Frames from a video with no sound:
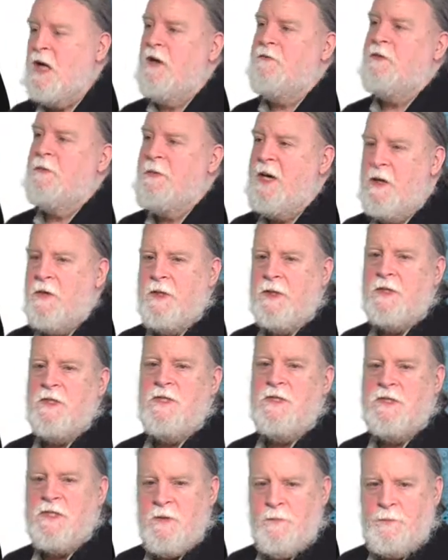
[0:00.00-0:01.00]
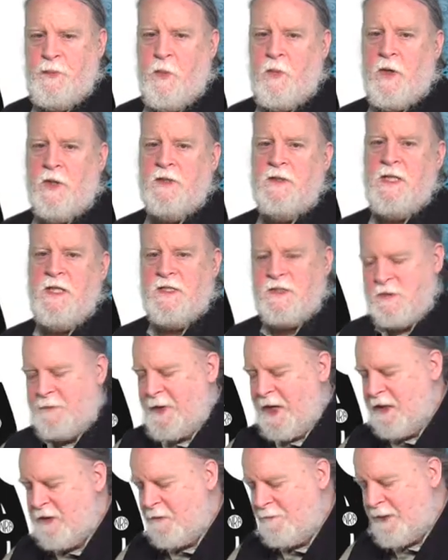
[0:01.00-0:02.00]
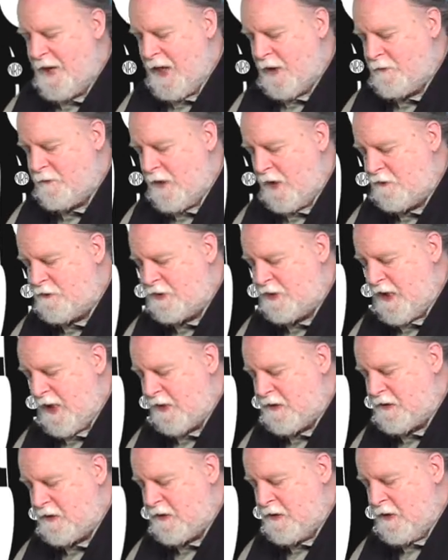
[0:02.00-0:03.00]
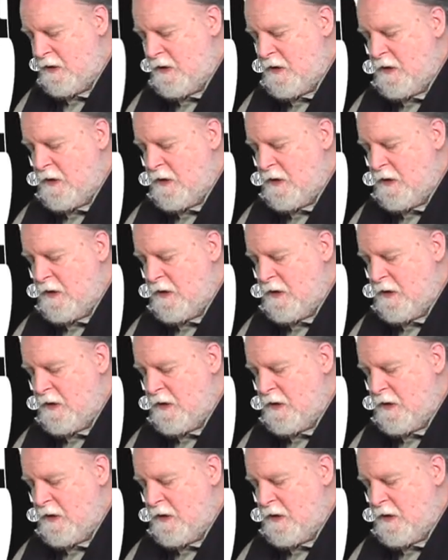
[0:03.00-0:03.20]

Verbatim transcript: of Americans support the expanded background checks,